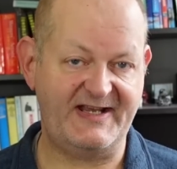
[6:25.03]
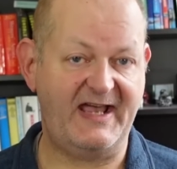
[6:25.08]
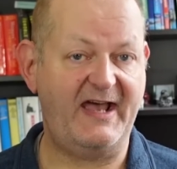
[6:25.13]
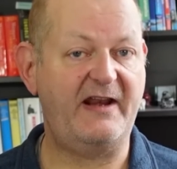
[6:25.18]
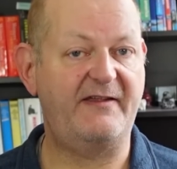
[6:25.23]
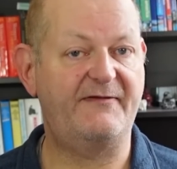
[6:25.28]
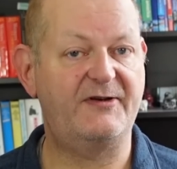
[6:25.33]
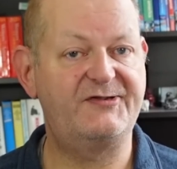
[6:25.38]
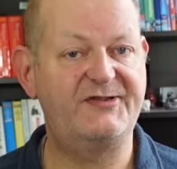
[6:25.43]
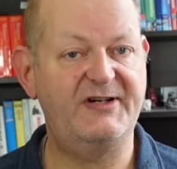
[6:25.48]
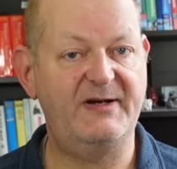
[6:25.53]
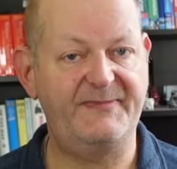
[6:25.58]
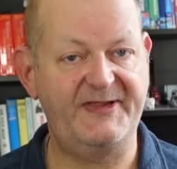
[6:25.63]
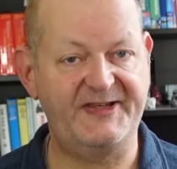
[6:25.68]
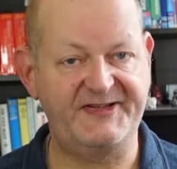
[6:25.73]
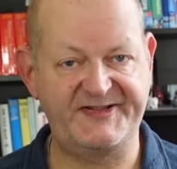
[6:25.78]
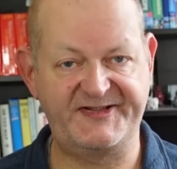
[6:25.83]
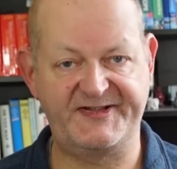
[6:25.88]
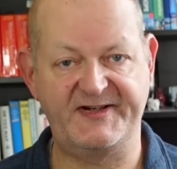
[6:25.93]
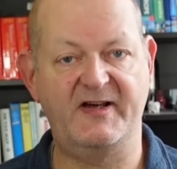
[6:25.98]
out of a trip
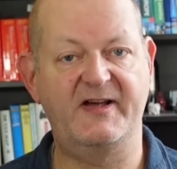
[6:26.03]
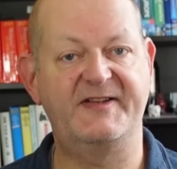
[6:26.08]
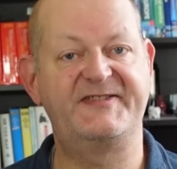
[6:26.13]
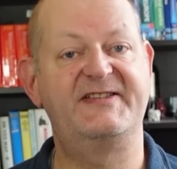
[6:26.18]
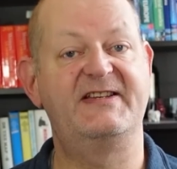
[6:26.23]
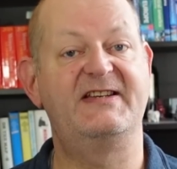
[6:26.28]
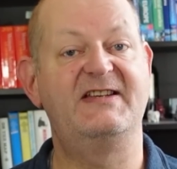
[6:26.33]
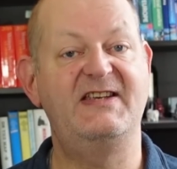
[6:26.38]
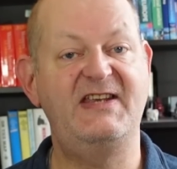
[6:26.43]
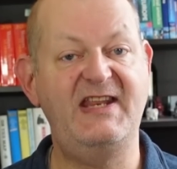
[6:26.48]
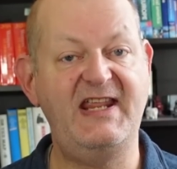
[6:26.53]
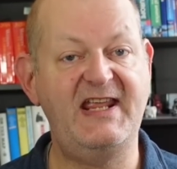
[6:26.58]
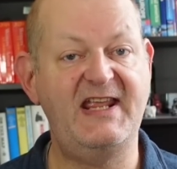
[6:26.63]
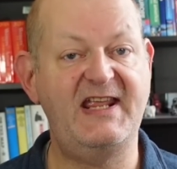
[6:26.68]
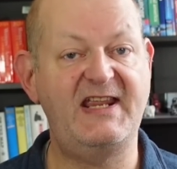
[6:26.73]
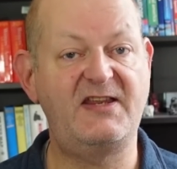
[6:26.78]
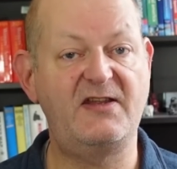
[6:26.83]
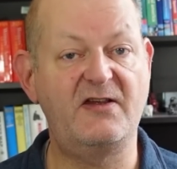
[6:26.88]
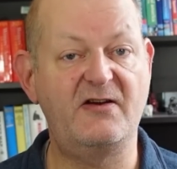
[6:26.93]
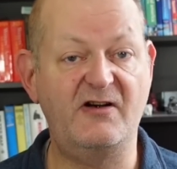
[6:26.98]
that starts in
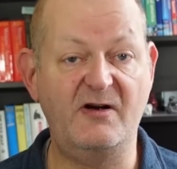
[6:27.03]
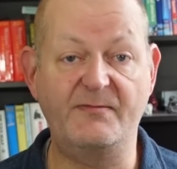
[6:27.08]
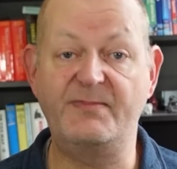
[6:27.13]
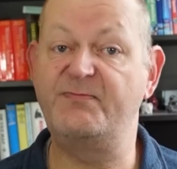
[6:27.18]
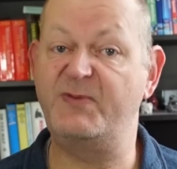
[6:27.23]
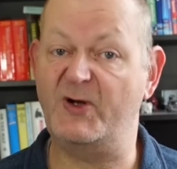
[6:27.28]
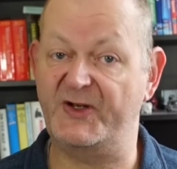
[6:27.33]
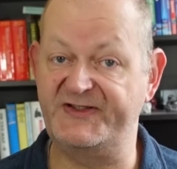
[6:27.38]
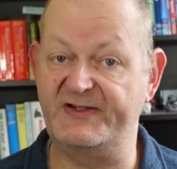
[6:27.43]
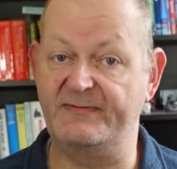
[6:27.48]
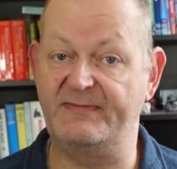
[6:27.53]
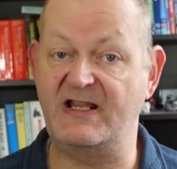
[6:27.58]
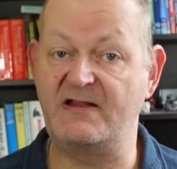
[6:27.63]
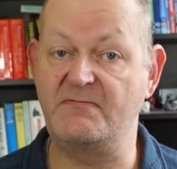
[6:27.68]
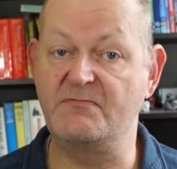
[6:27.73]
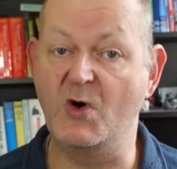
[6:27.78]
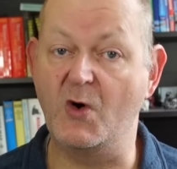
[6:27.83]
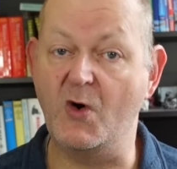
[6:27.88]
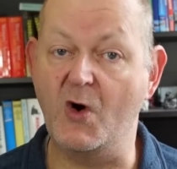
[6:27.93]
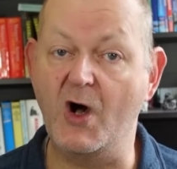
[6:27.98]
near Europe, possibly
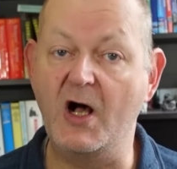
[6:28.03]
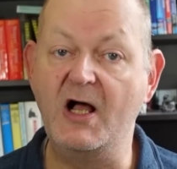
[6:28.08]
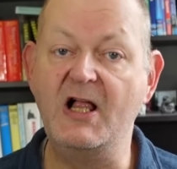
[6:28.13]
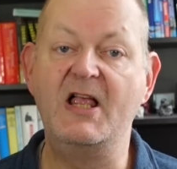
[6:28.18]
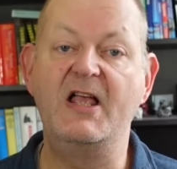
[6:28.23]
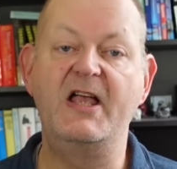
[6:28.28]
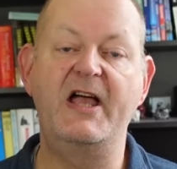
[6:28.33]
more,